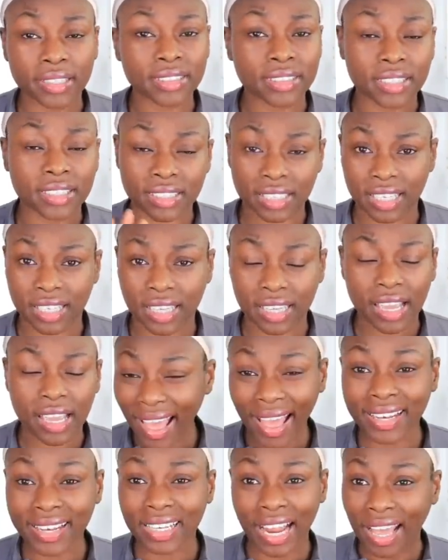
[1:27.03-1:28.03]
sleek
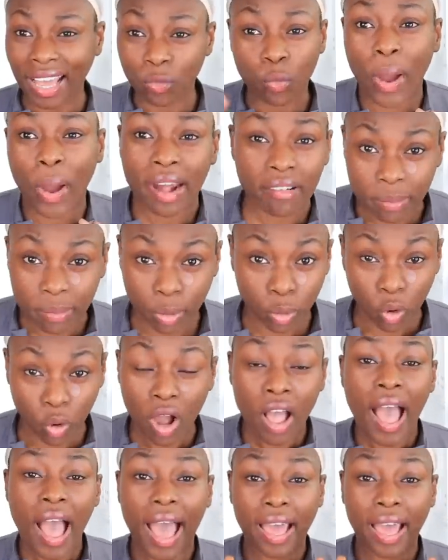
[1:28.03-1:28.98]
and wearable.